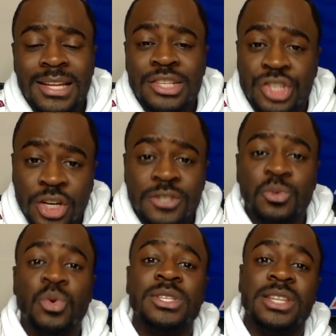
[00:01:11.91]

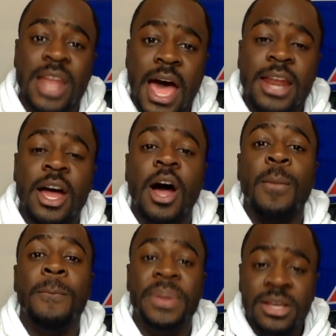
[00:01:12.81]
just was not a
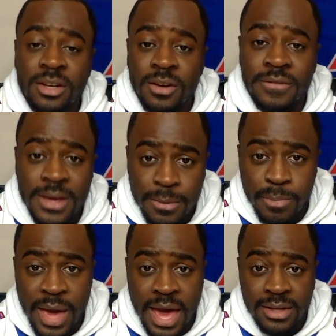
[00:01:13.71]
big enough
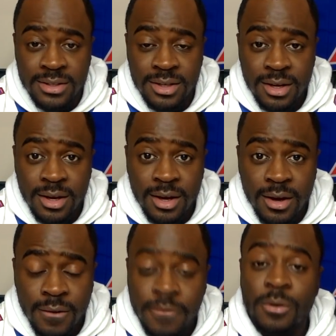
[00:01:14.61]
impact
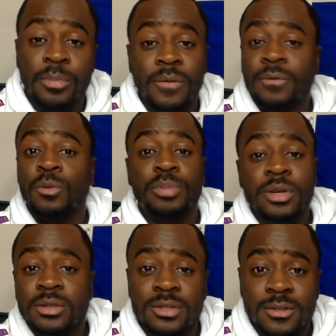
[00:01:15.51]
for the Buffalo
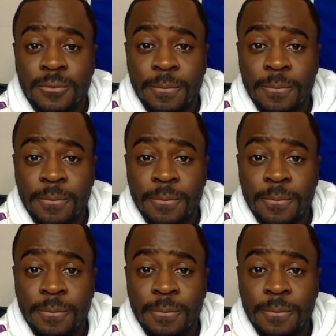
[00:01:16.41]
Bills.